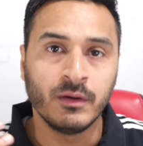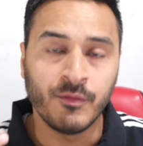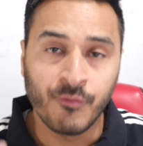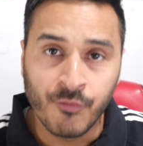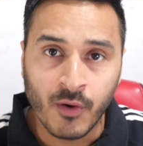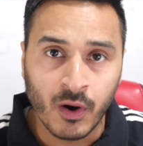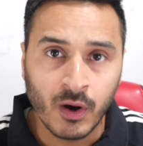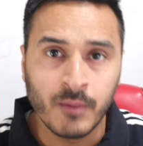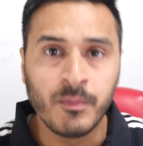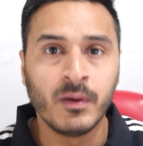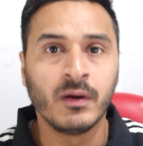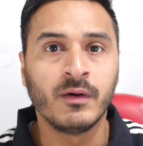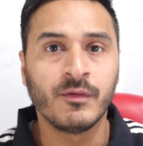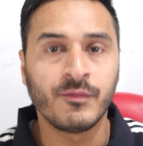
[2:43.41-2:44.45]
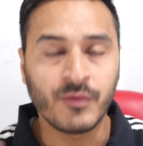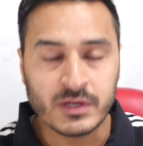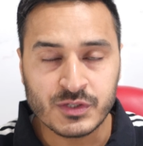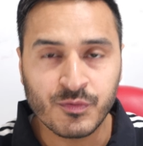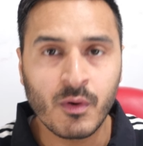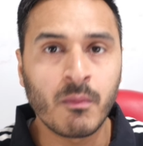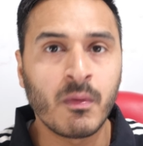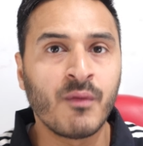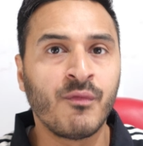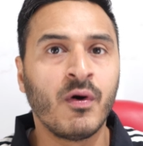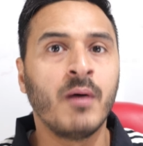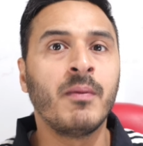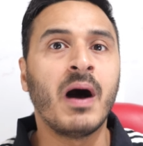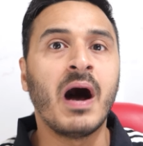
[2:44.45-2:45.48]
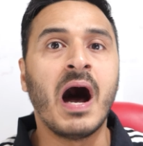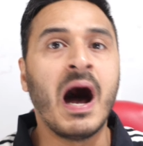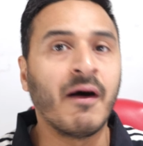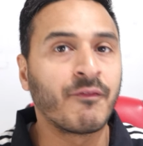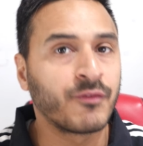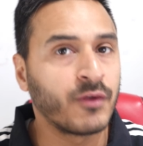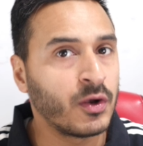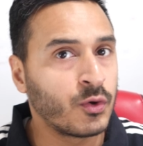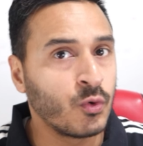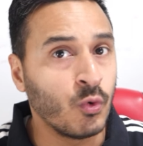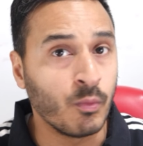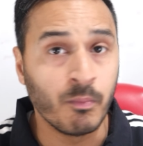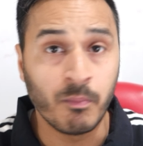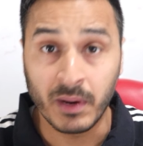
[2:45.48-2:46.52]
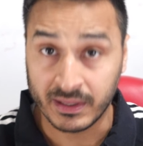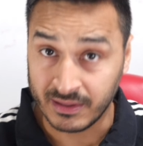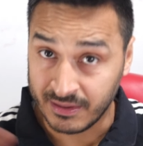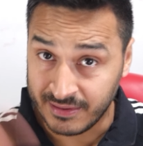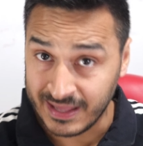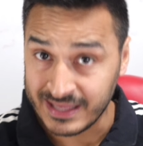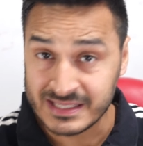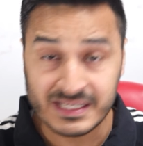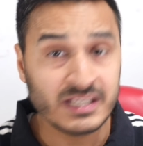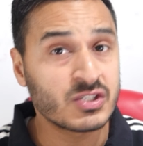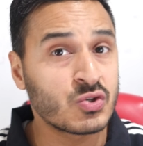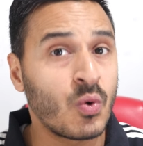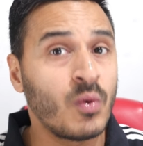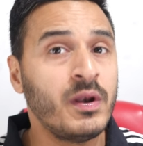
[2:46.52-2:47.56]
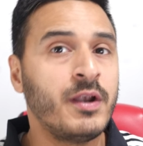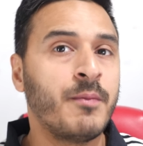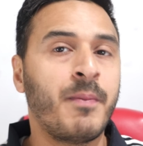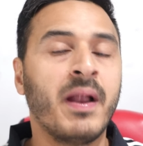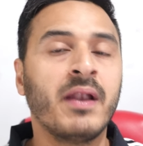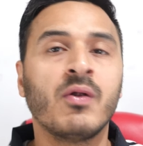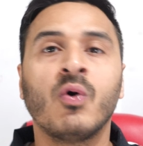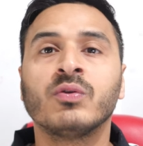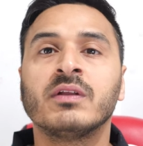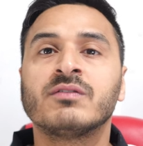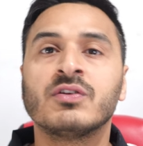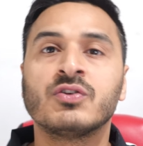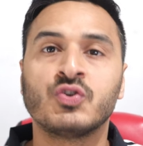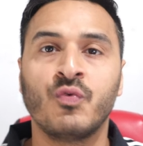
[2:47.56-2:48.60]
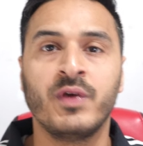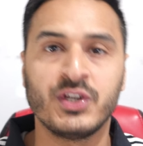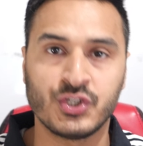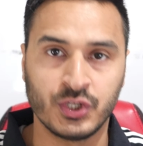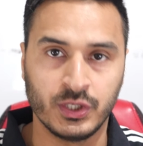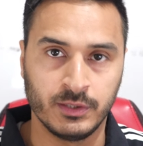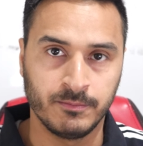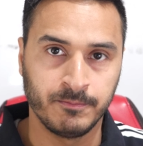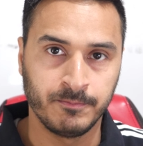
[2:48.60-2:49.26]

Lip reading: verb, first form of verb after to, but rest is totally depend on the situation.